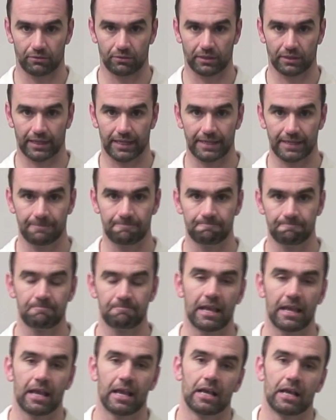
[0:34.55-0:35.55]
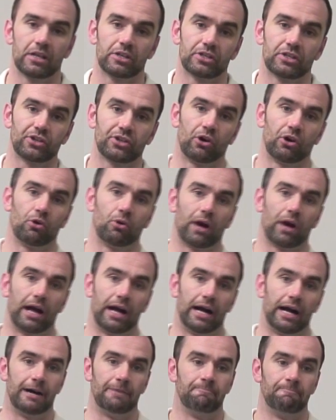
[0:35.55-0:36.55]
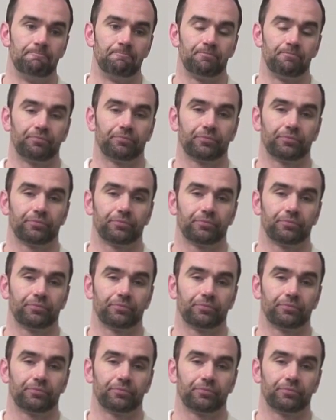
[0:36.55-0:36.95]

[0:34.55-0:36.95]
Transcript: Okay, so I'm